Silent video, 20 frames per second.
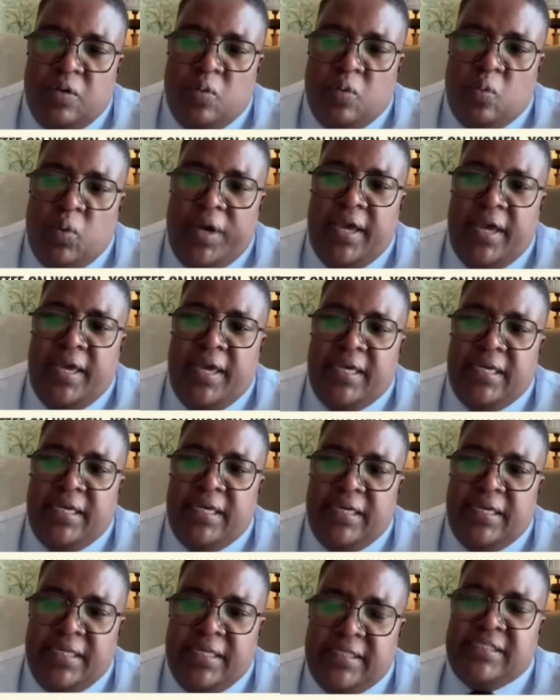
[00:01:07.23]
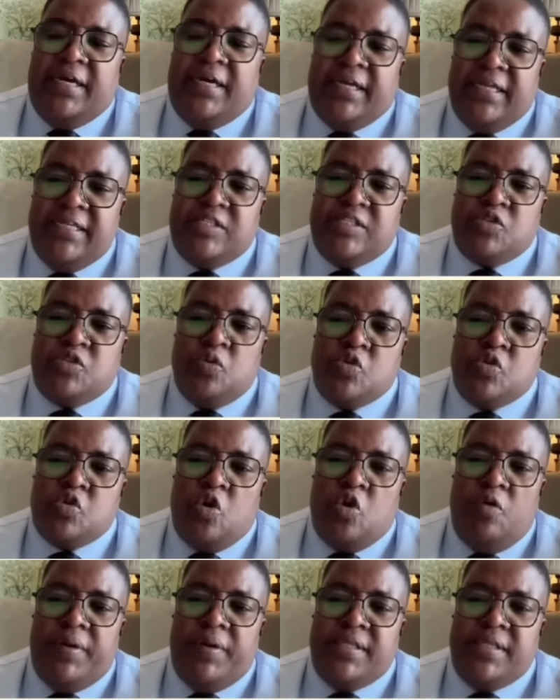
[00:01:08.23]
where he iterates those
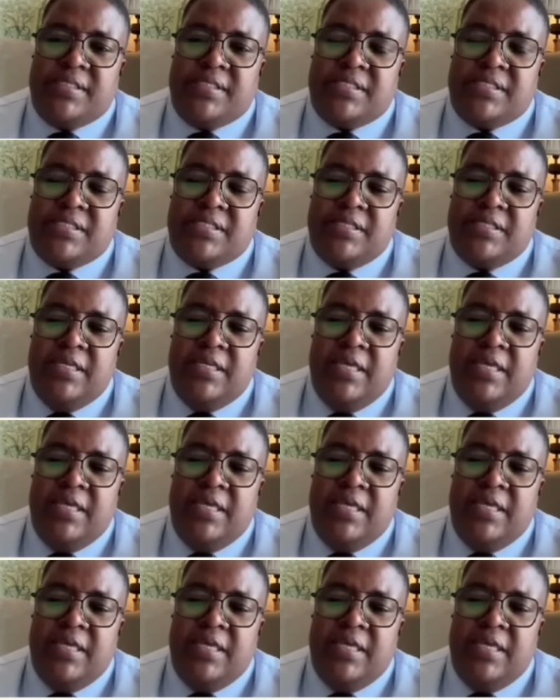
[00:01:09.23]
comments.